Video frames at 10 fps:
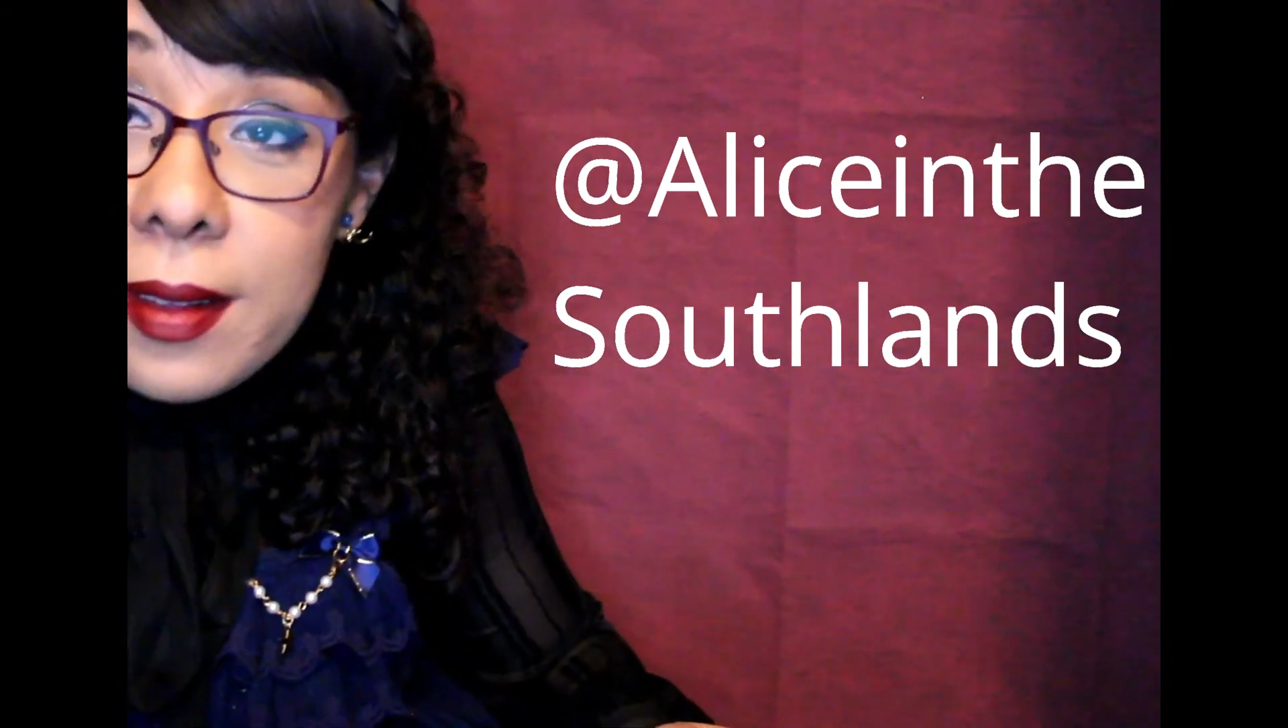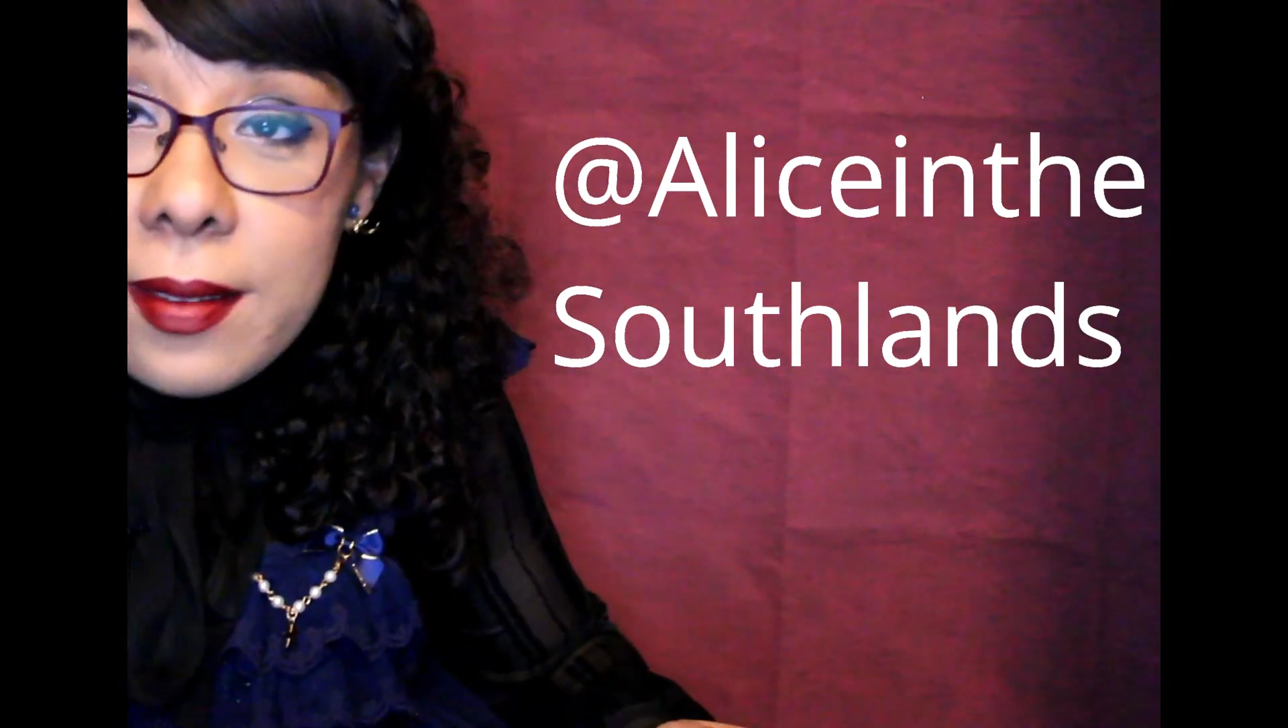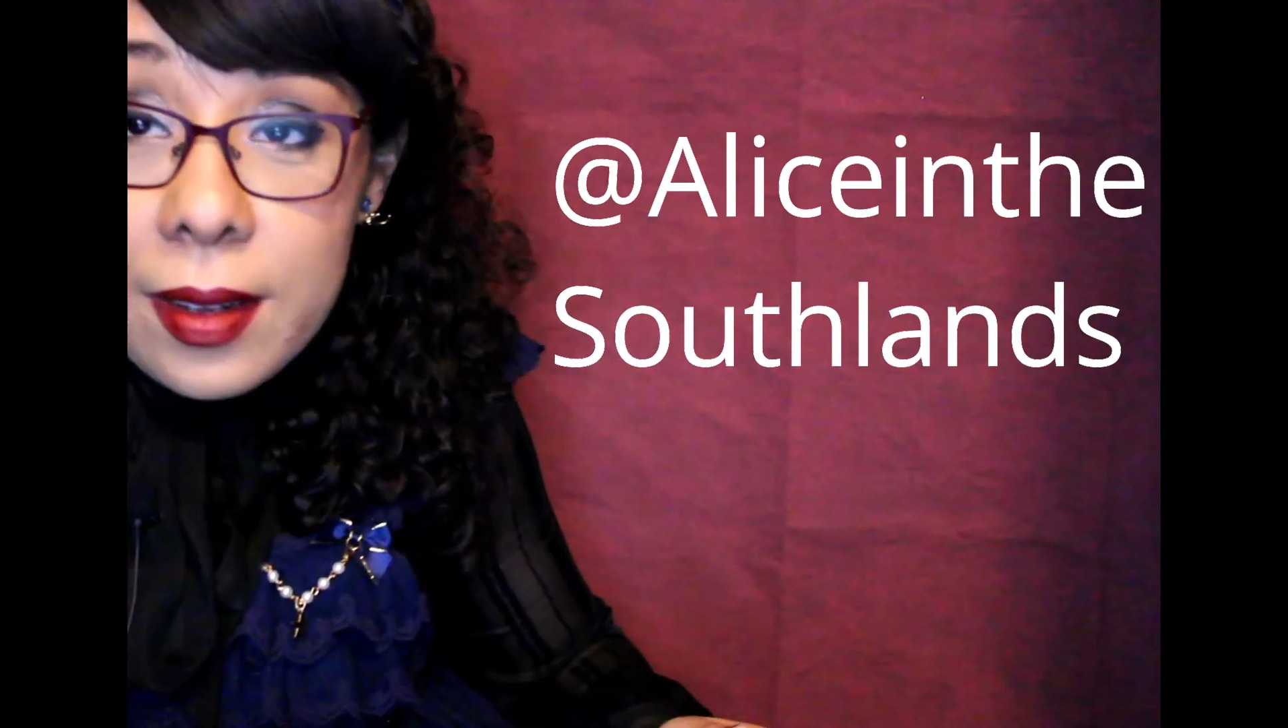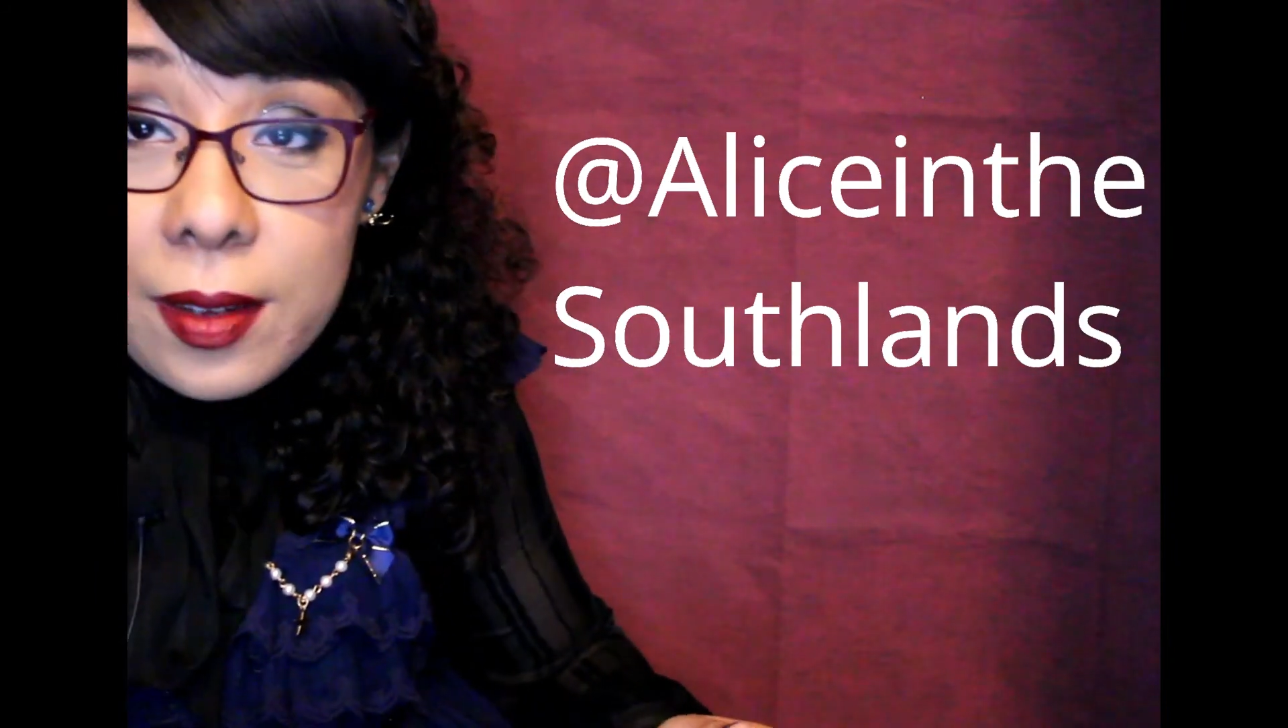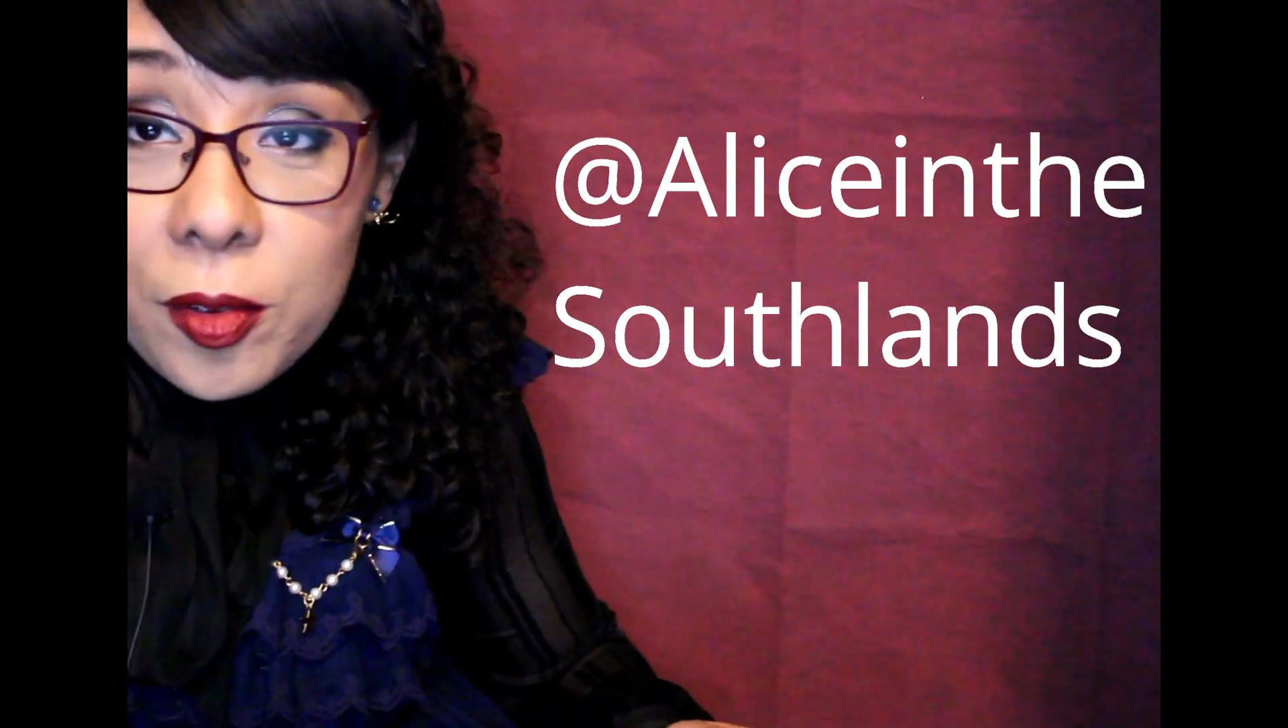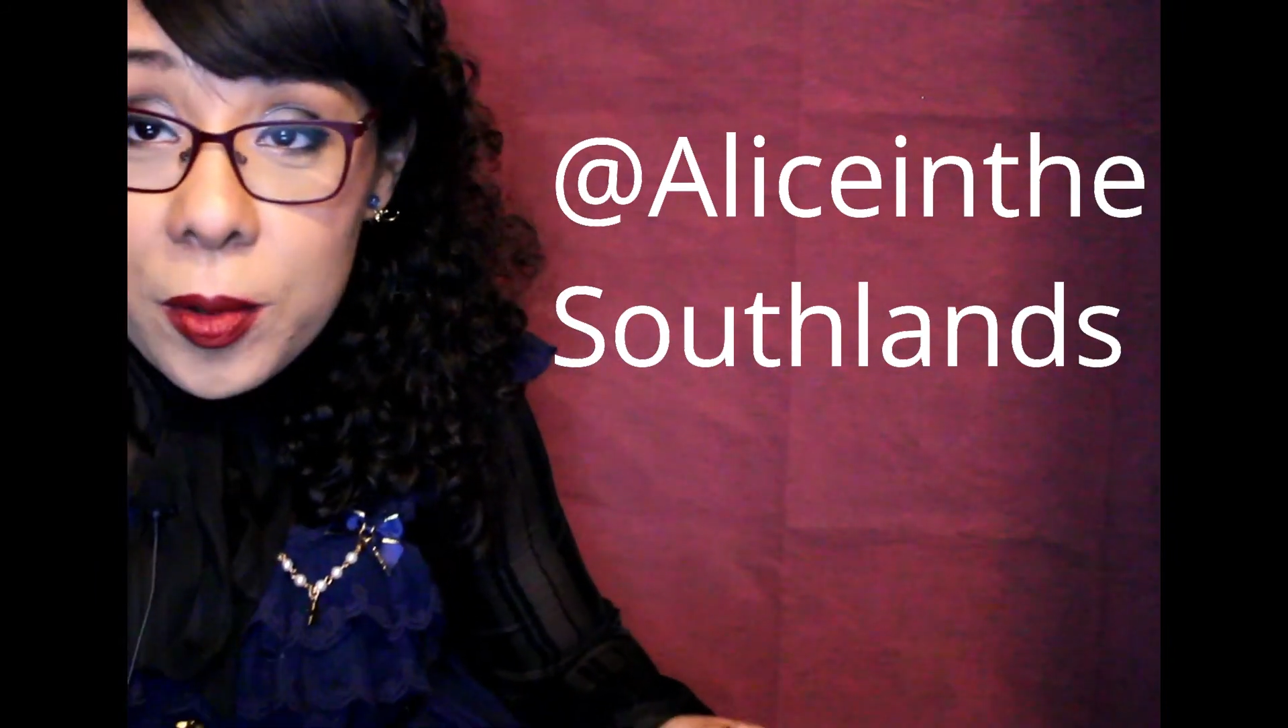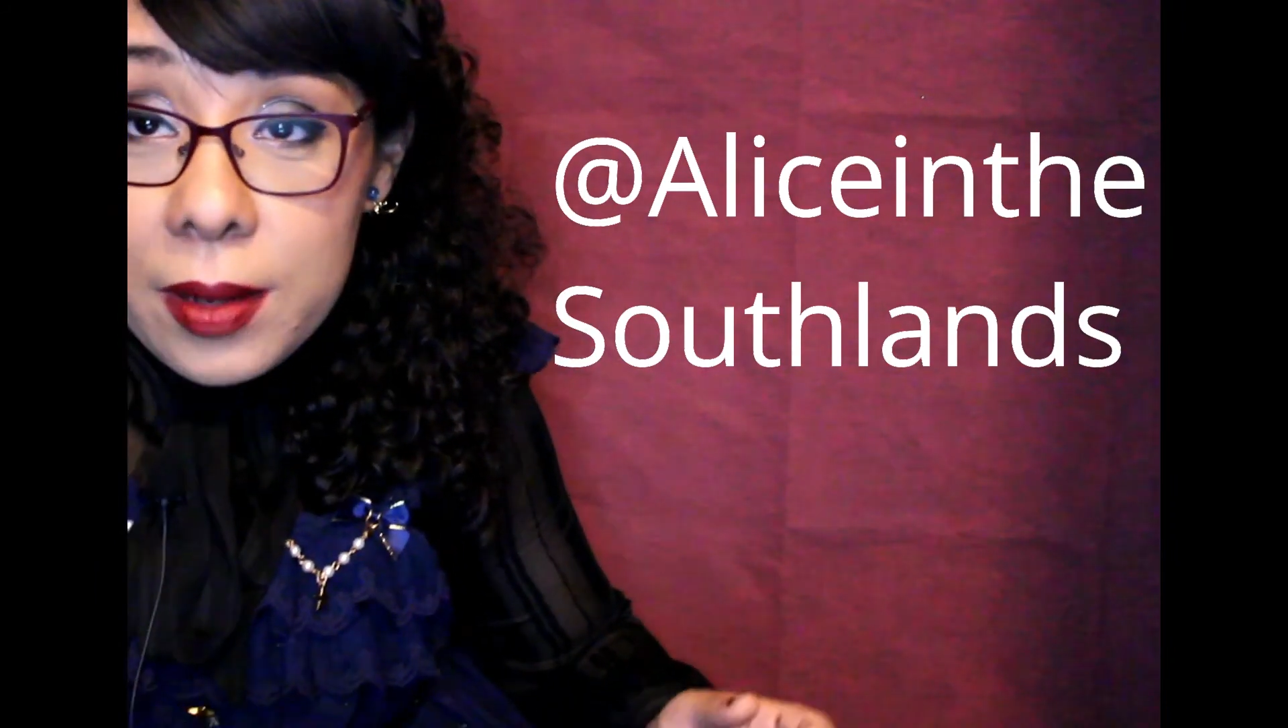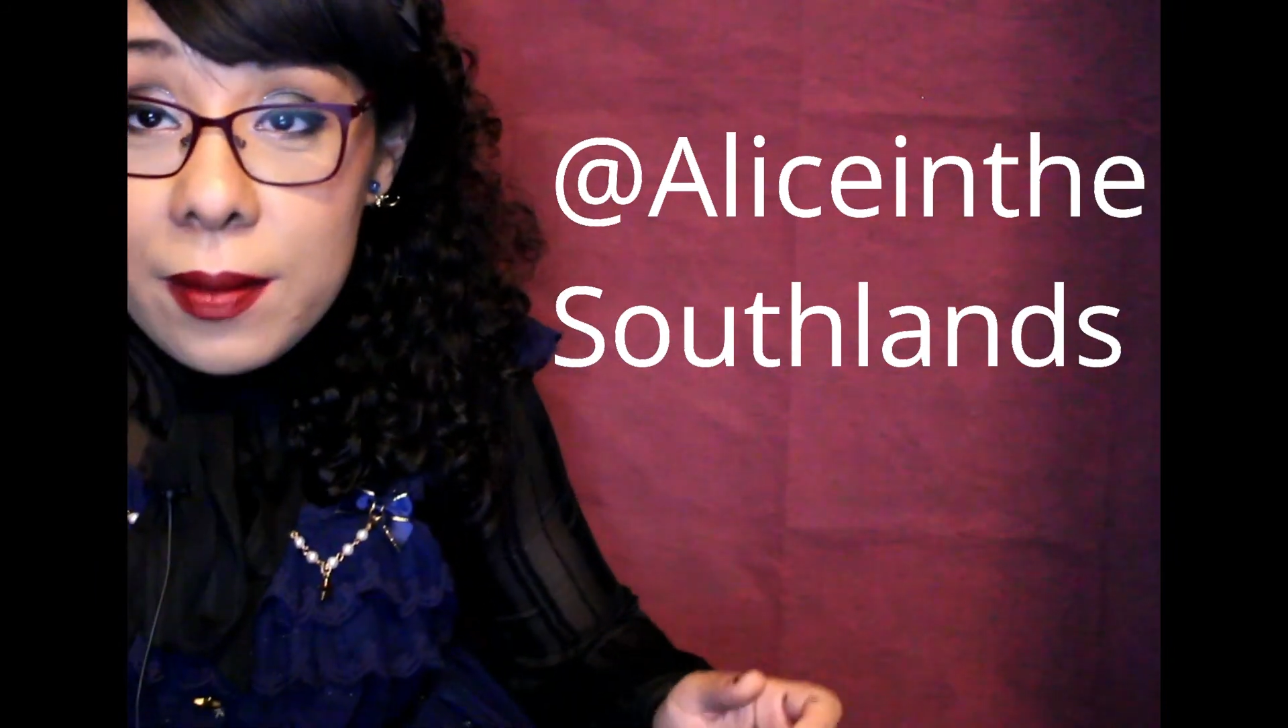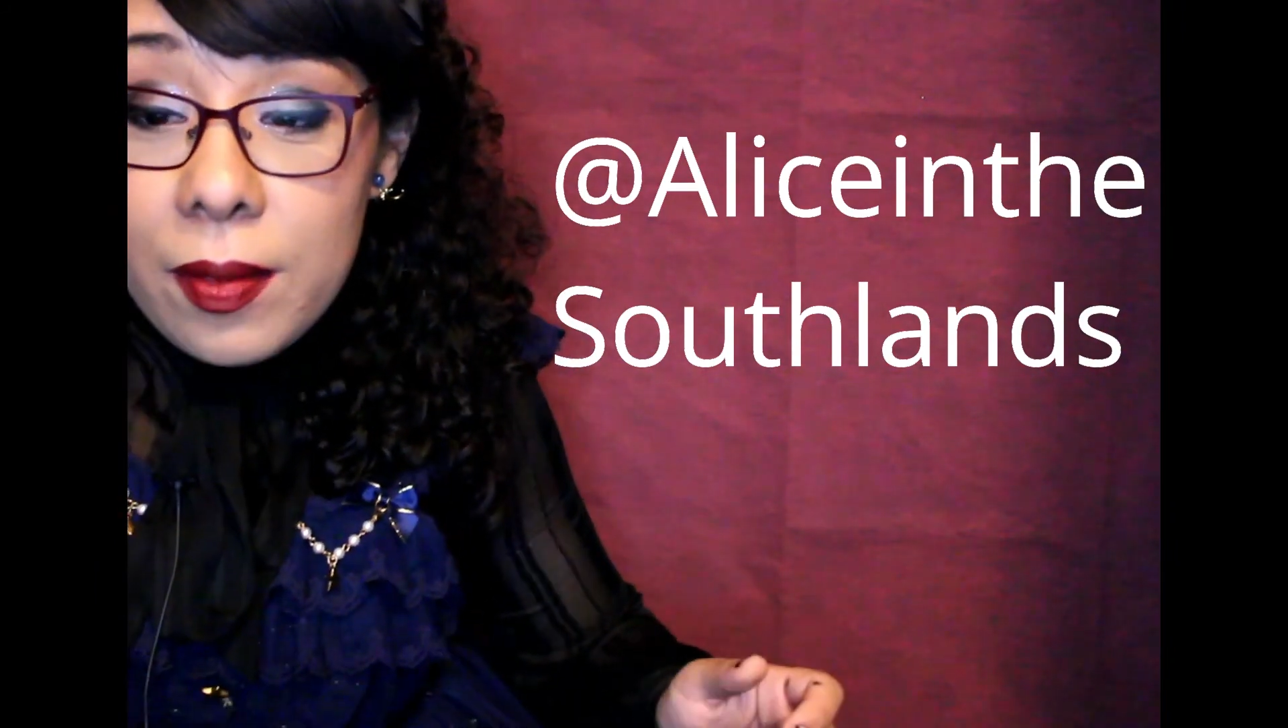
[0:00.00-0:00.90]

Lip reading: I stick to it.